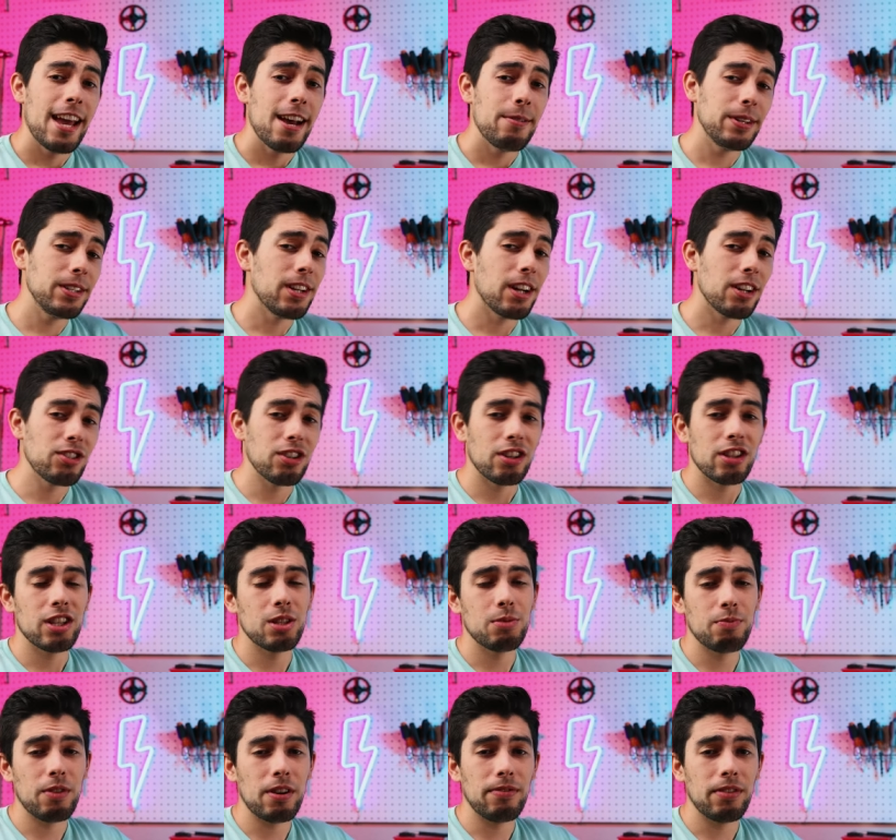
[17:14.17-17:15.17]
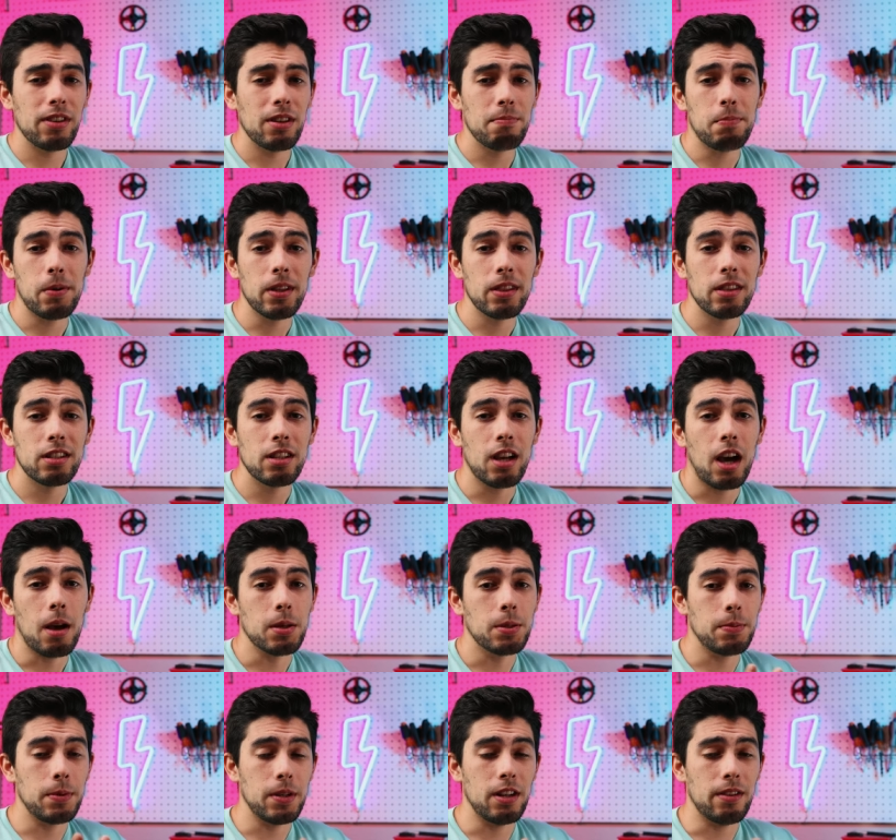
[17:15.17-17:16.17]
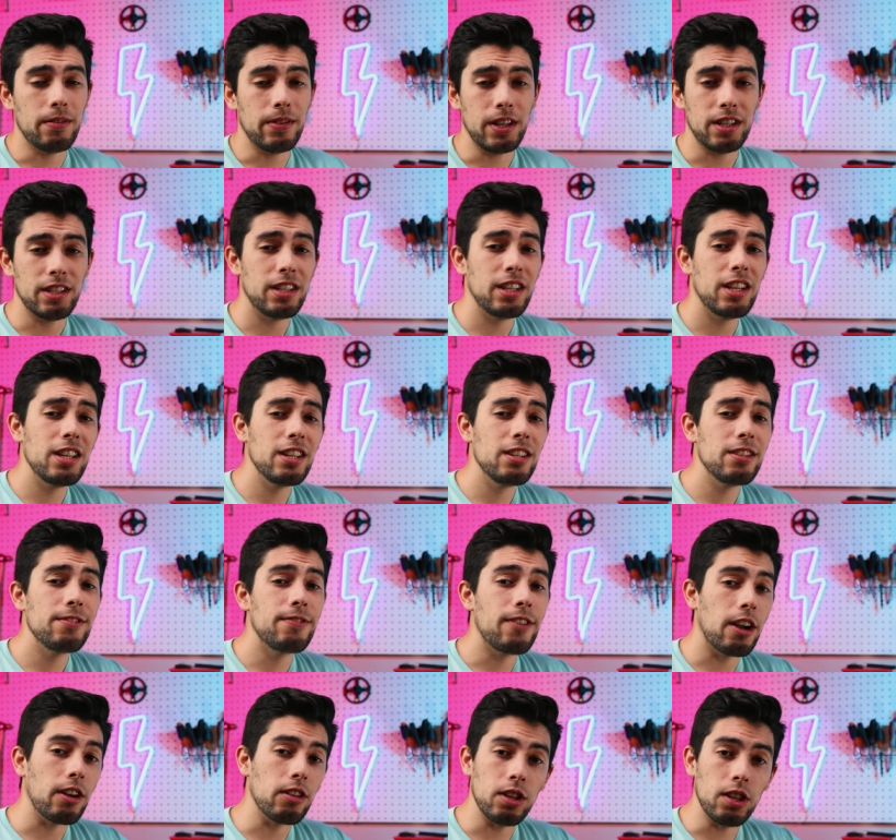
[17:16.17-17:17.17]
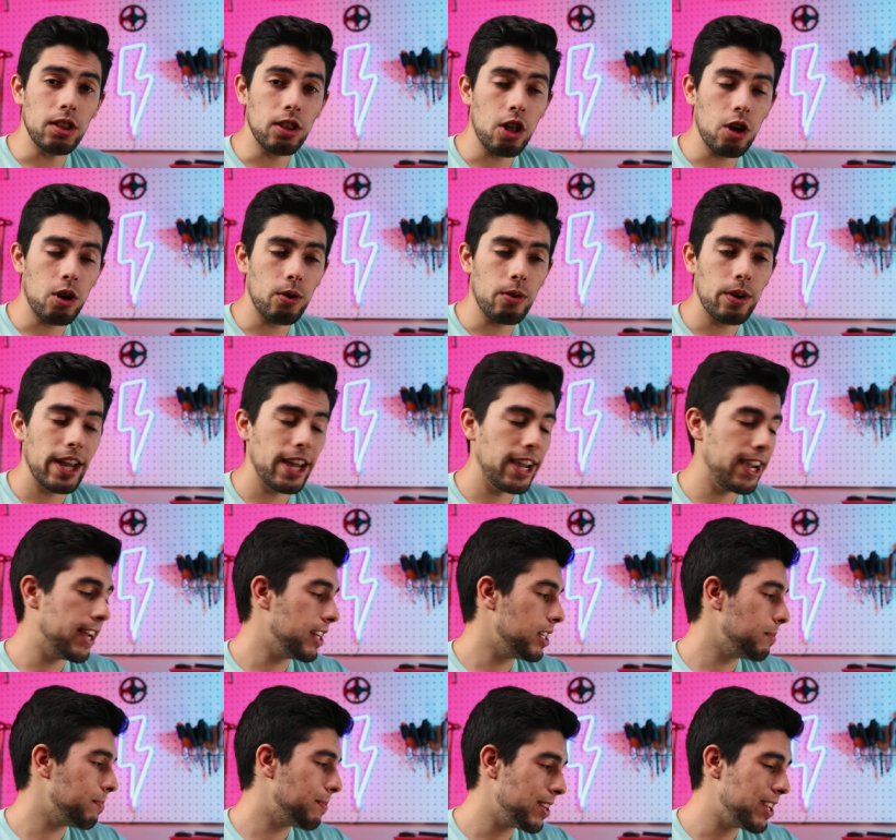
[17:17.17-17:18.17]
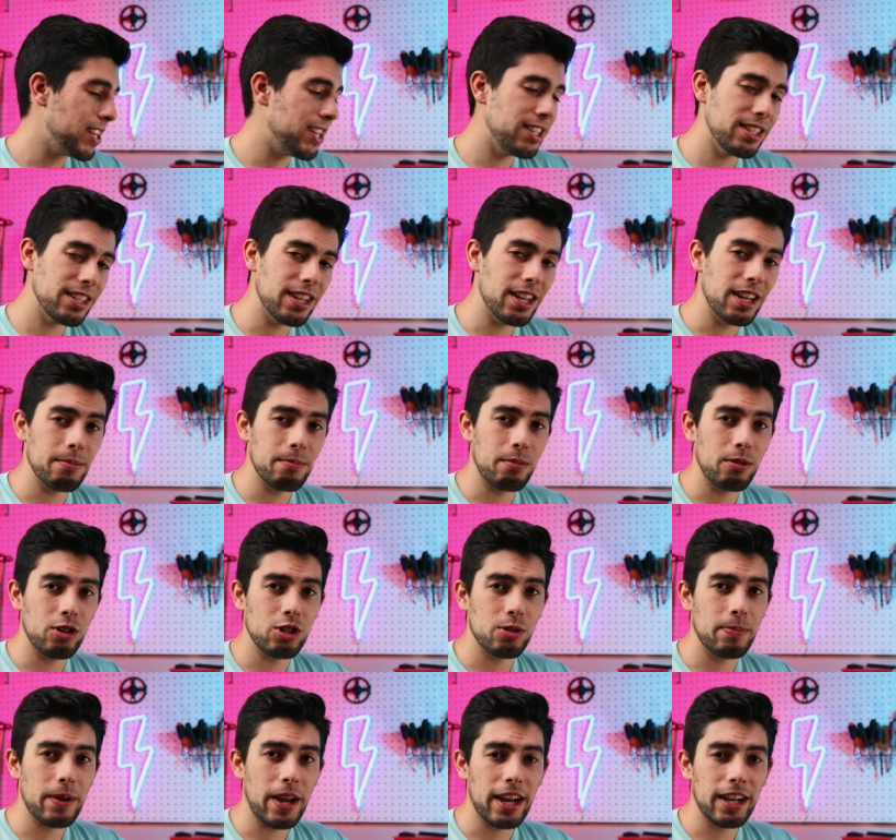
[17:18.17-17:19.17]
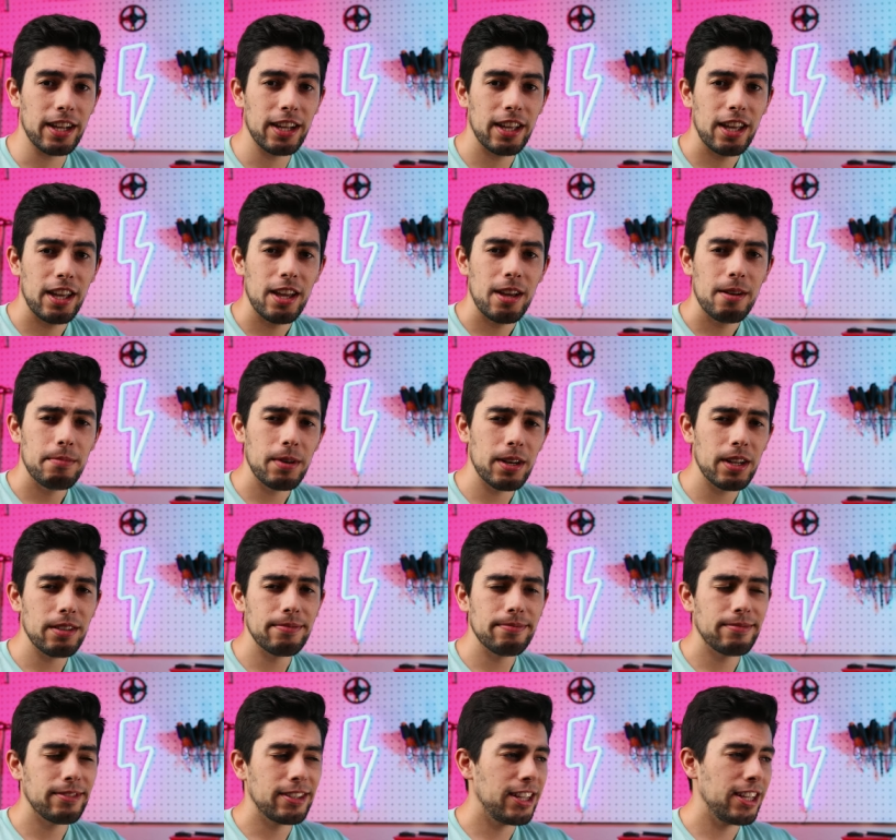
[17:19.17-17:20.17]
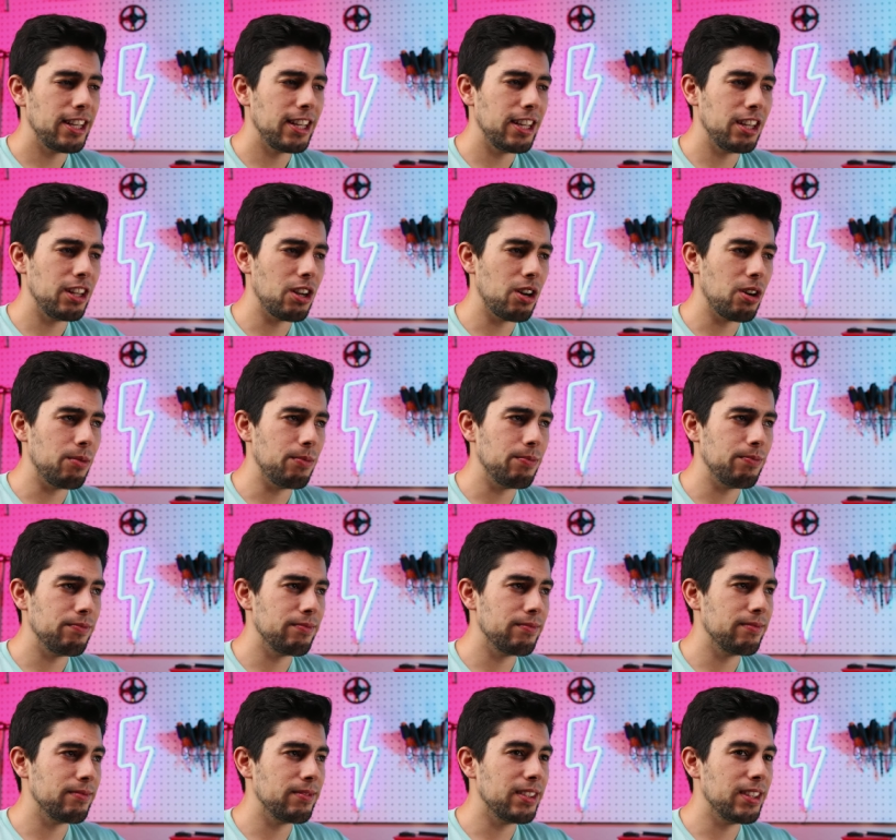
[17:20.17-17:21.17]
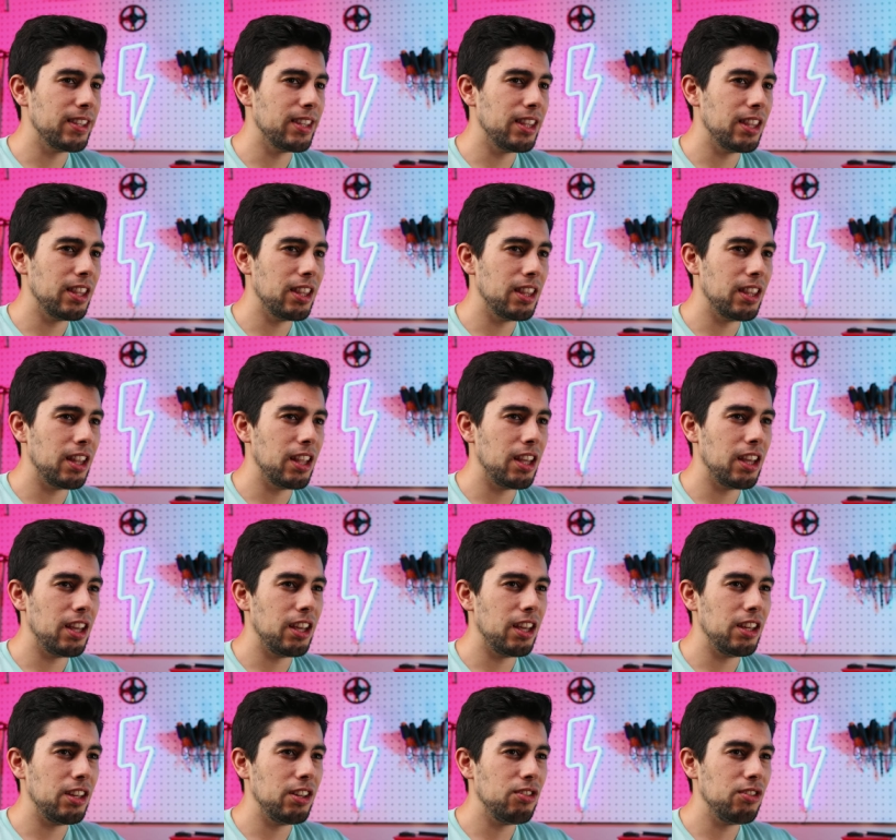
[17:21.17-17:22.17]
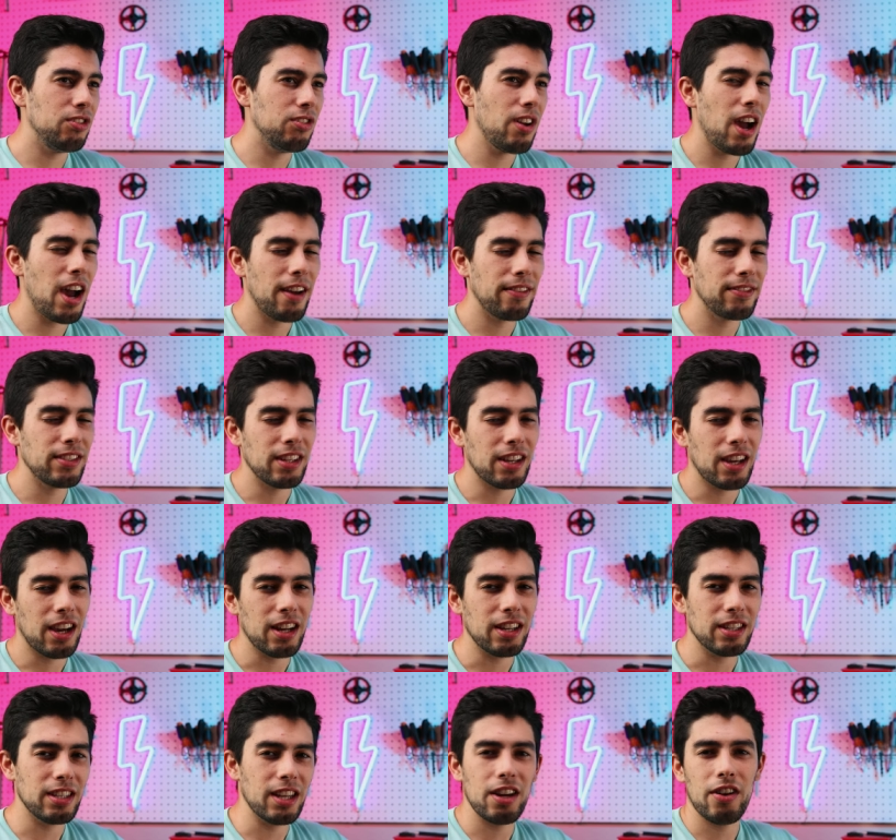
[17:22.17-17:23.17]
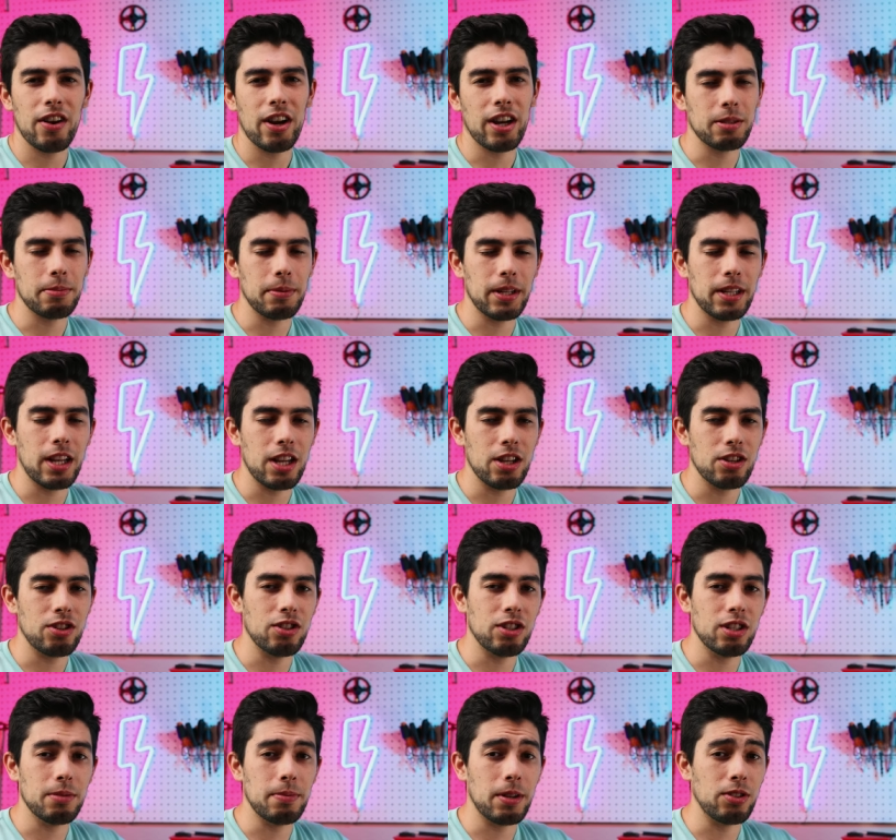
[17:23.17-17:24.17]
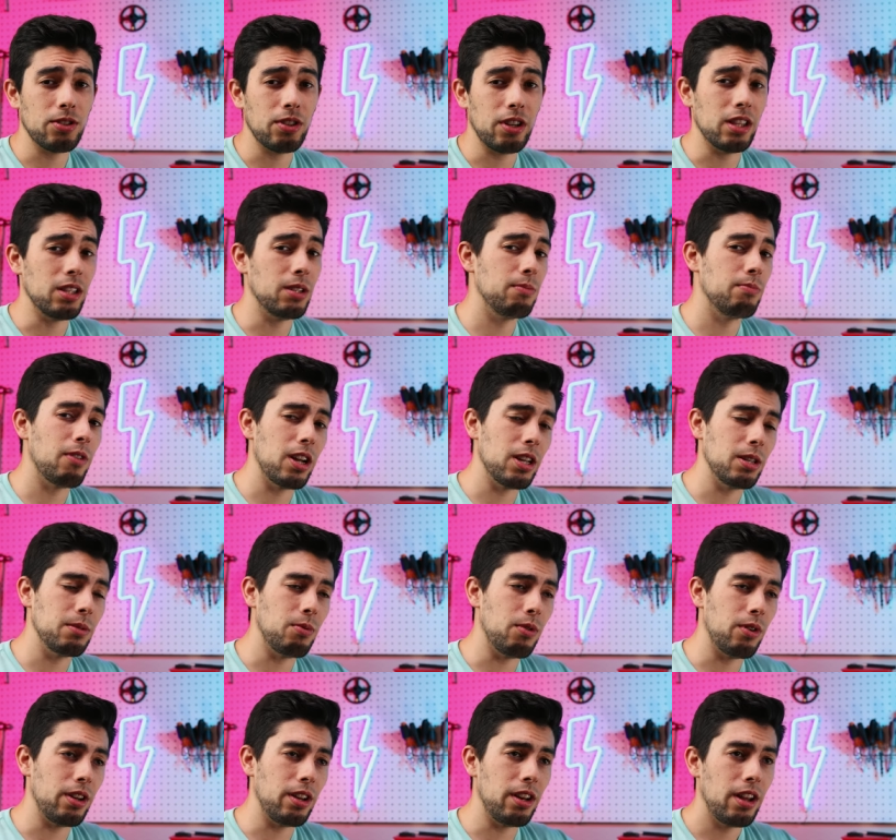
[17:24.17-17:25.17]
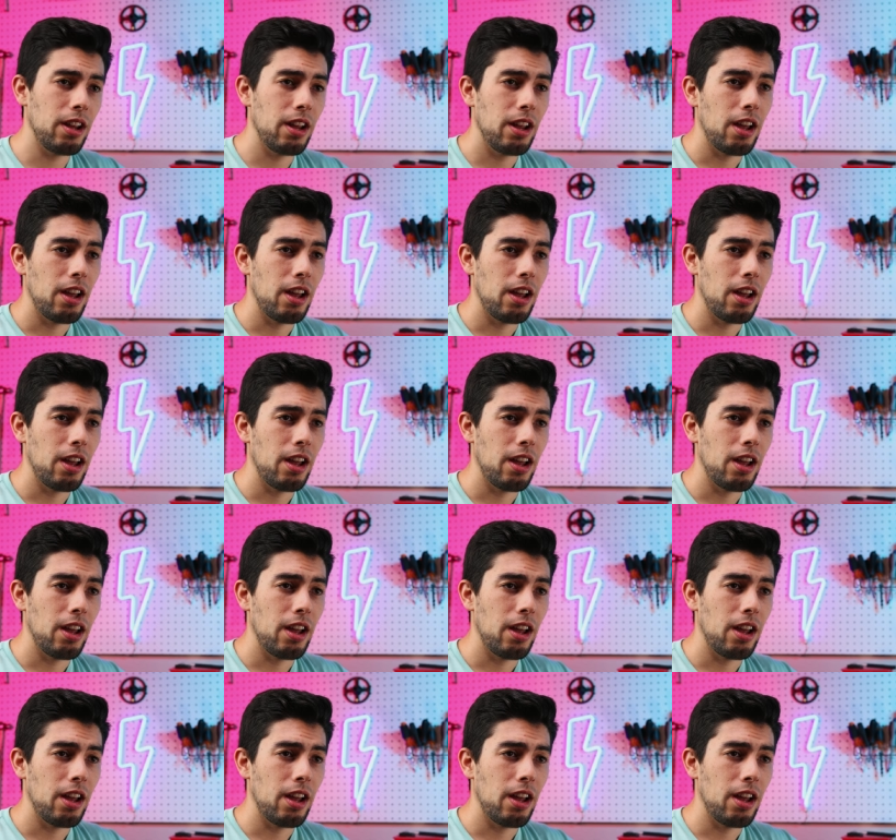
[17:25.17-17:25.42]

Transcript: We touched on this briefly, but the top speed of these is fairly low and it's pretty easy to hit pushback, but you know, you have to kind of set your expectations, especially at this price point.